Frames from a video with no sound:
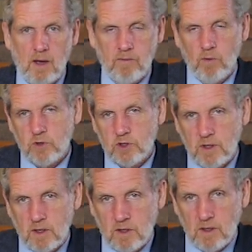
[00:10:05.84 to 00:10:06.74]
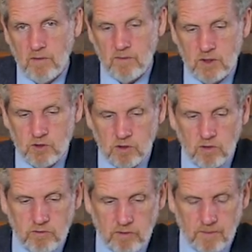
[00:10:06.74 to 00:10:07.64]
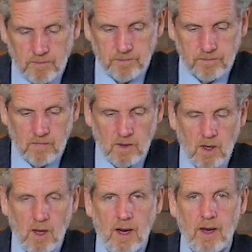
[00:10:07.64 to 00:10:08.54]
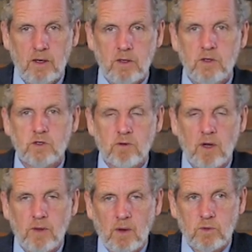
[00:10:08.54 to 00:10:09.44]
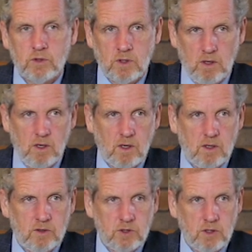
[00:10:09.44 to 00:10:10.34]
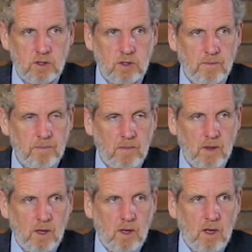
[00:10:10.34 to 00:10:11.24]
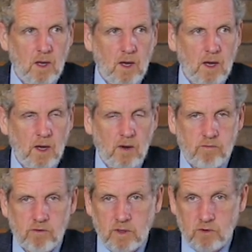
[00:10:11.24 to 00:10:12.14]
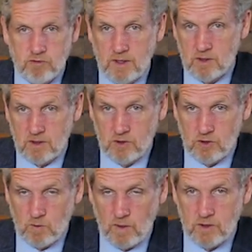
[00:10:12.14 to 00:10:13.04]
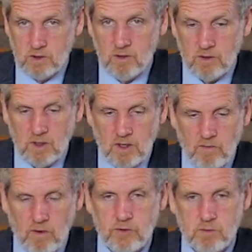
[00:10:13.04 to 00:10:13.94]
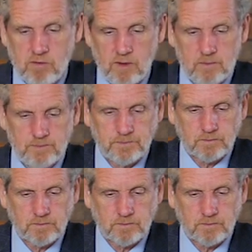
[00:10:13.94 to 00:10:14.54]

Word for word: Unfortunately, they didn't have any children. And in Israel, that was considered a very tragic situation not to have offspring